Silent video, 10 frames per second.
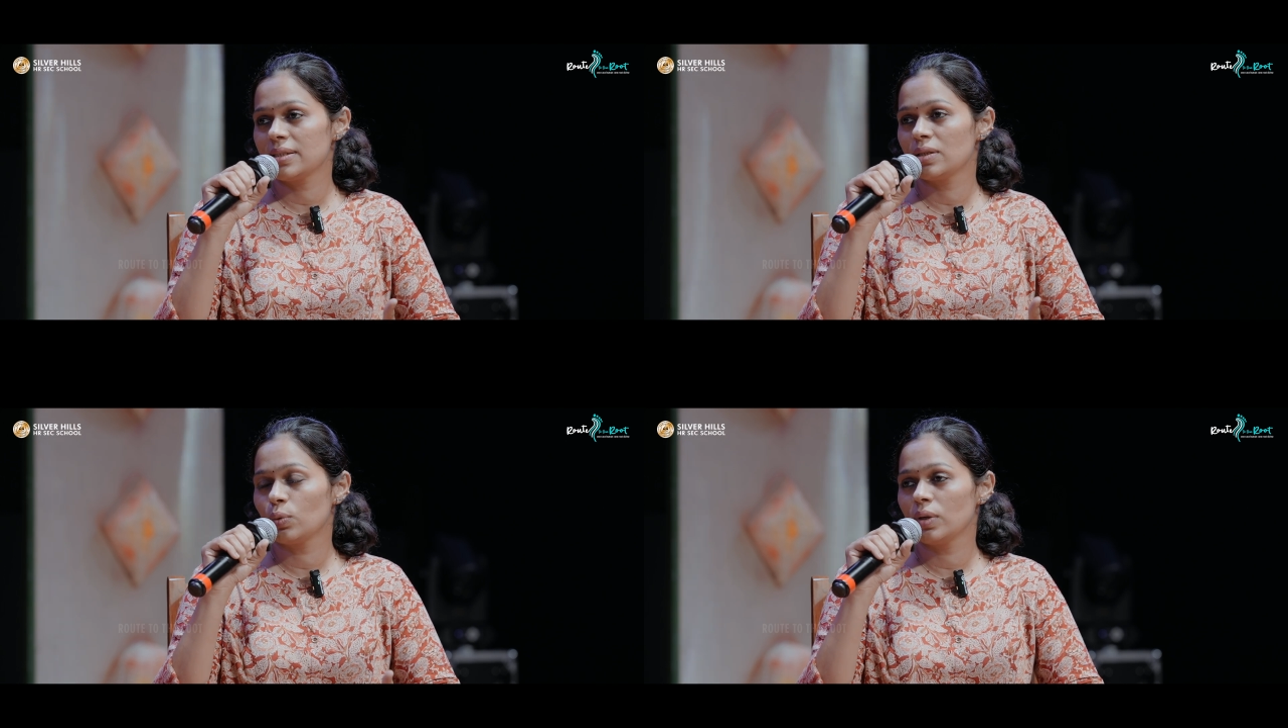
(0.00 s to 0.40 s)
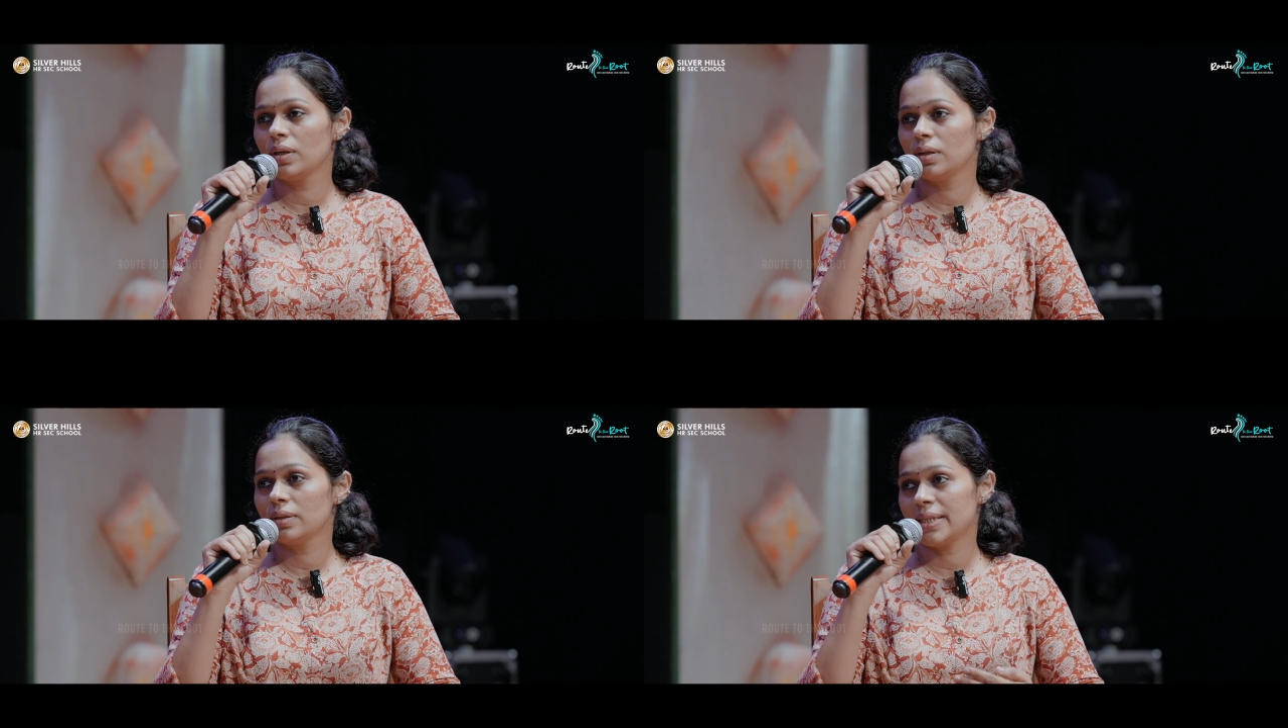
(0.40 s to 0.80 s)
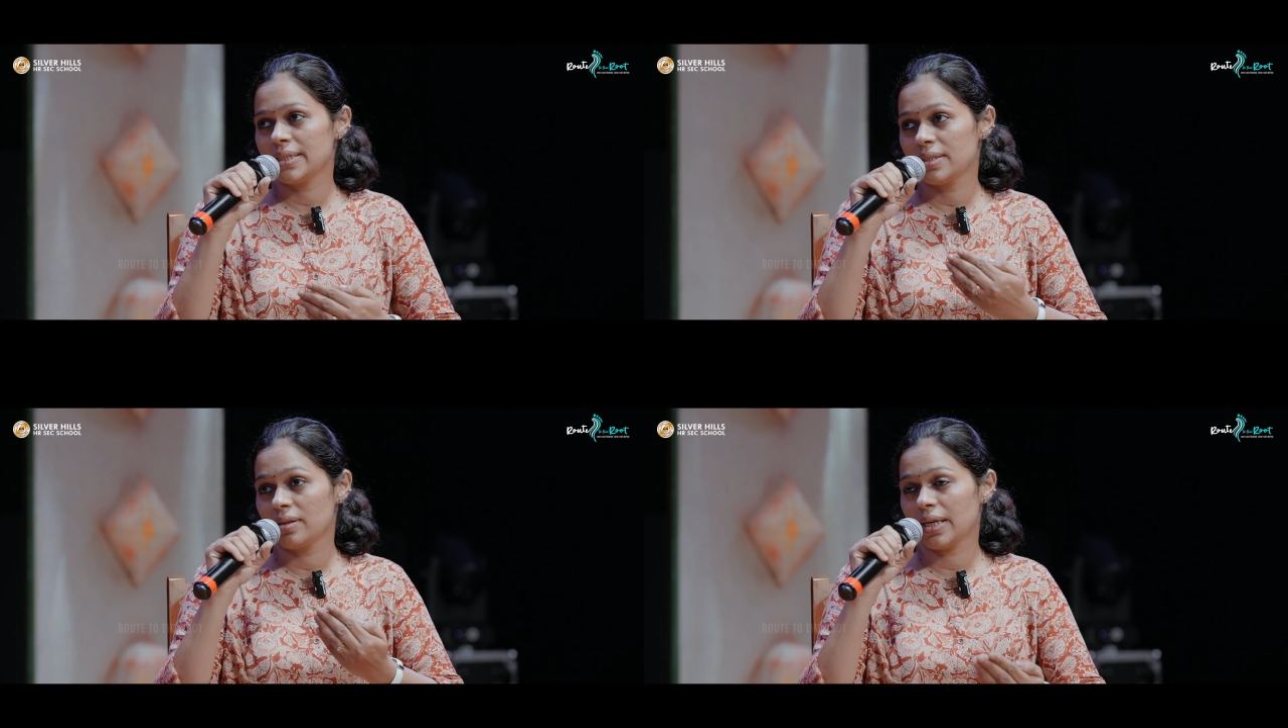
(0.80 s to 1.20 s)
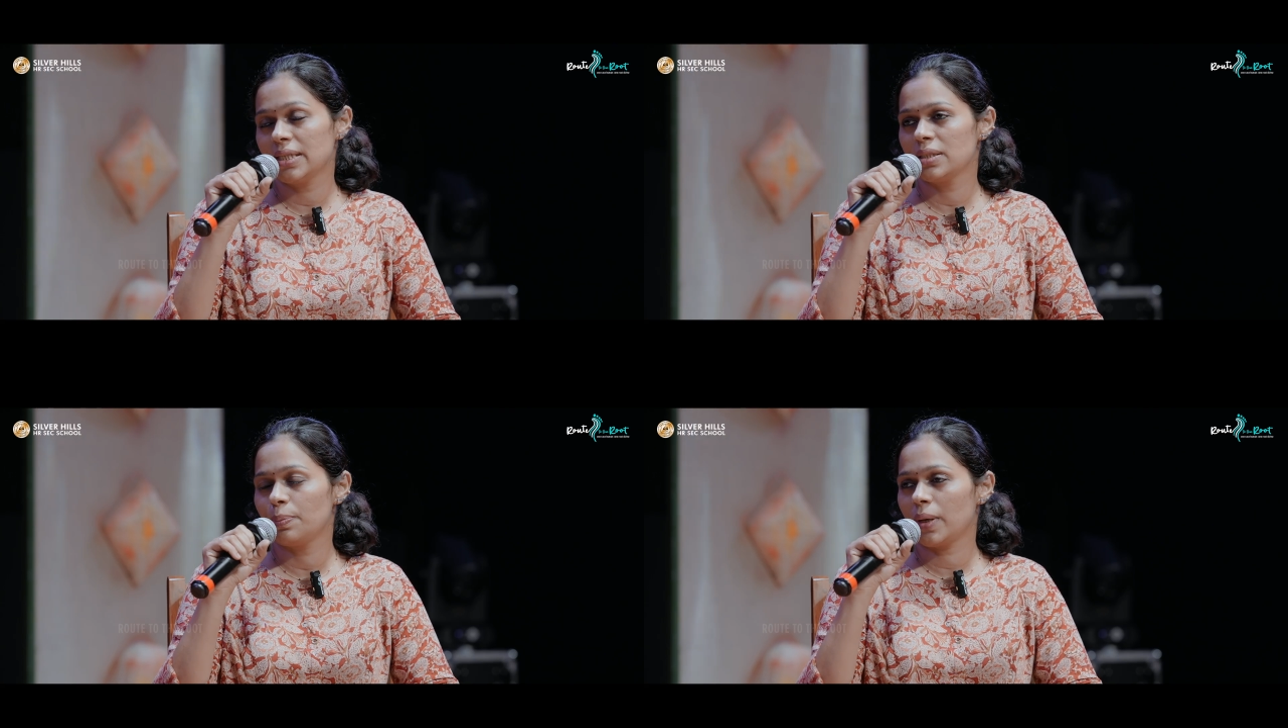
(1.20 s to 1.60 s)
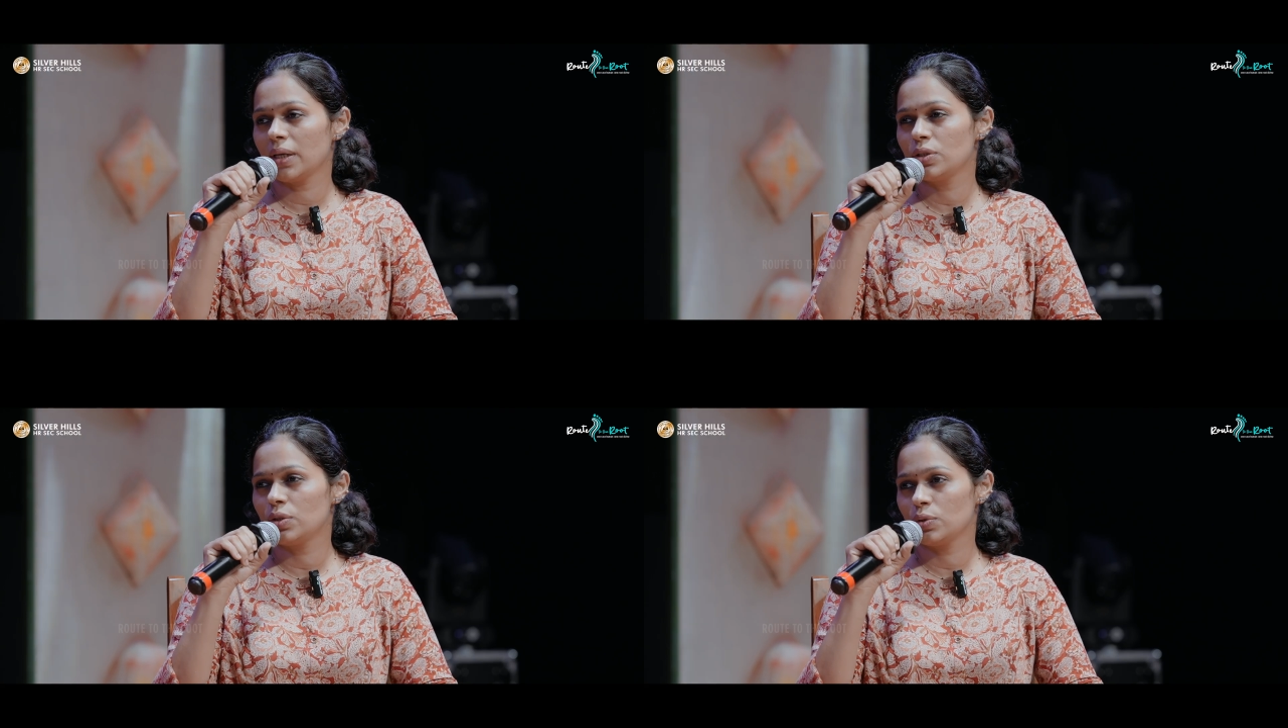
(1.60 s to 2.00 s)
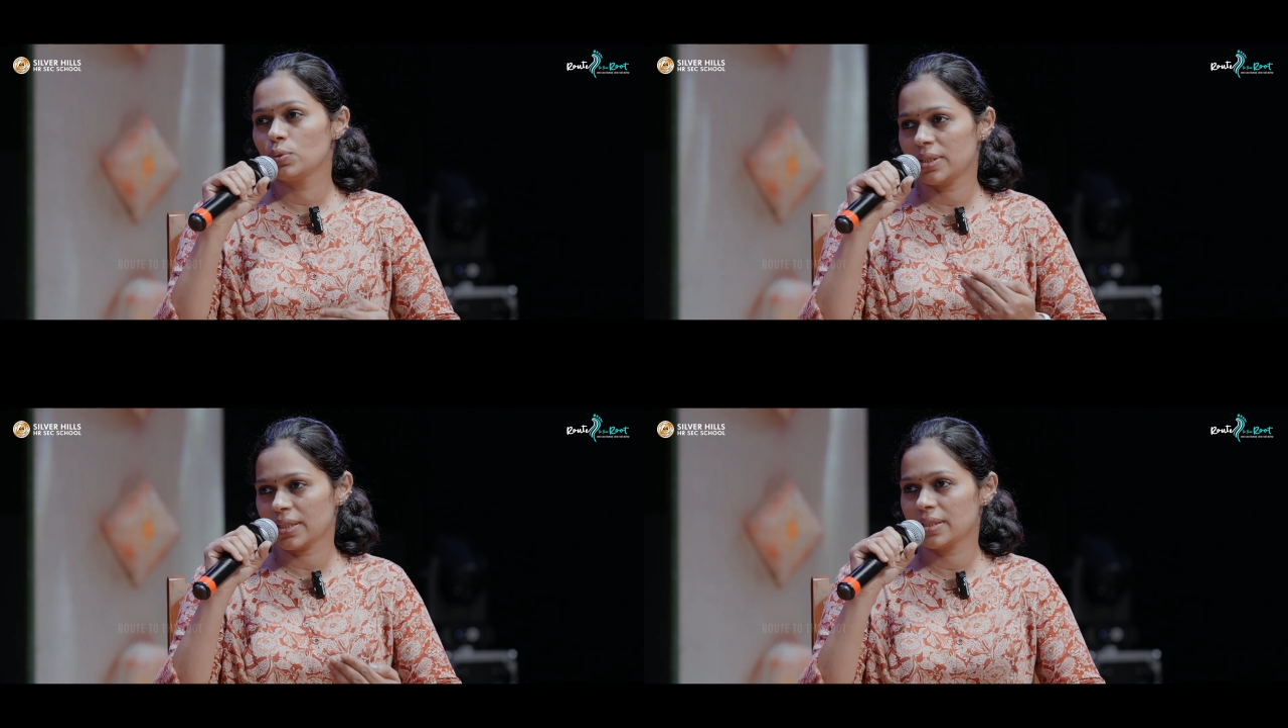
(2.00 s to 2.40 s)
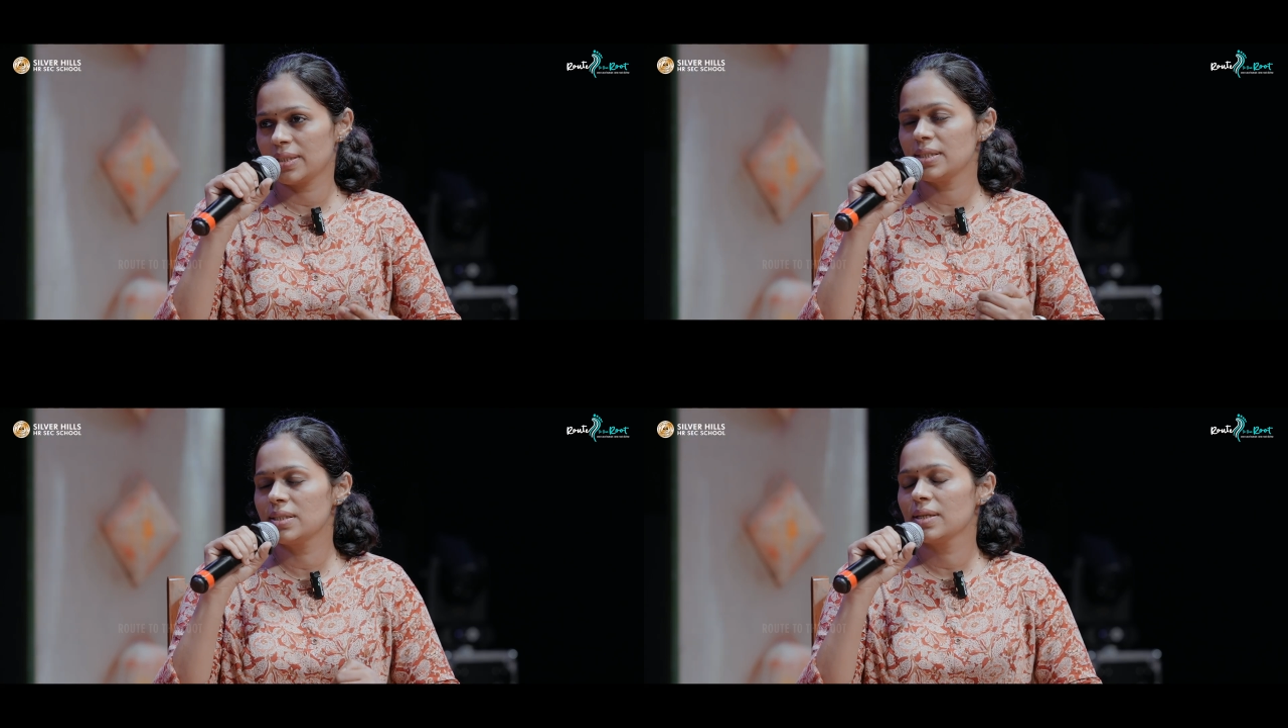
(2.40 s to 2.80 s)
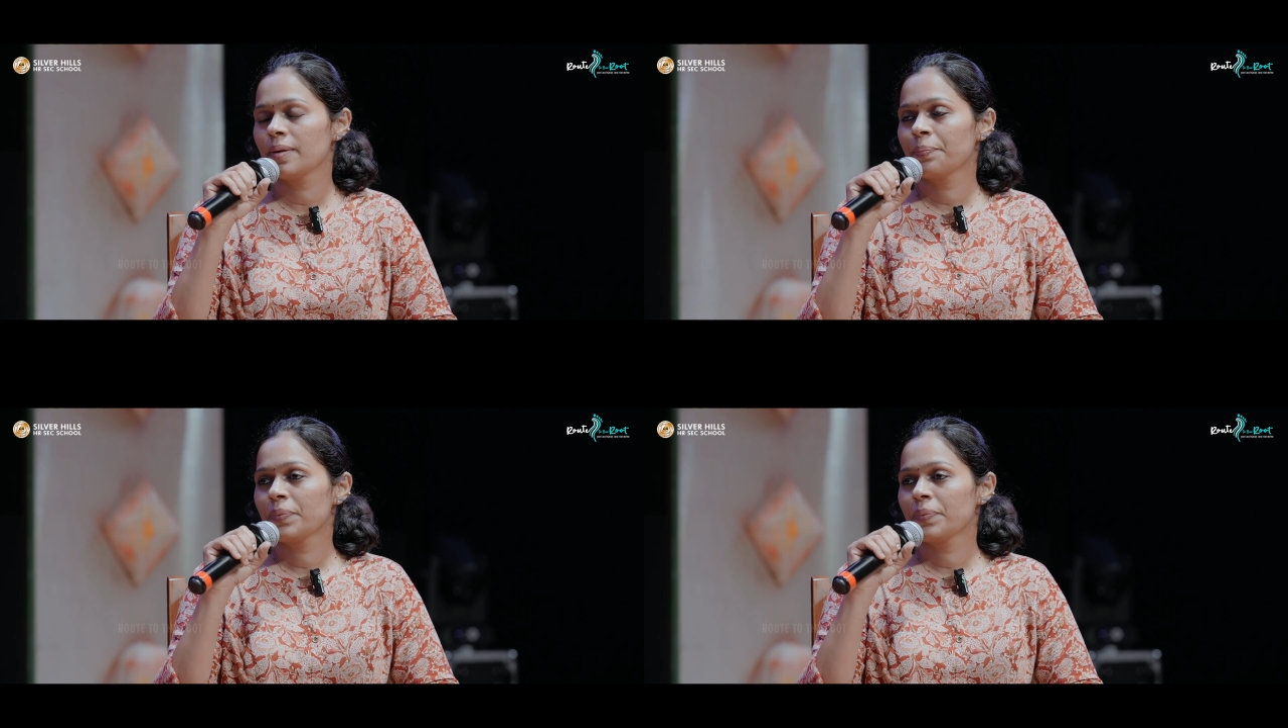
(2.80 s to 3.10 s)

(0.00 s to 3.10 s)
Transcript: is the right path to success.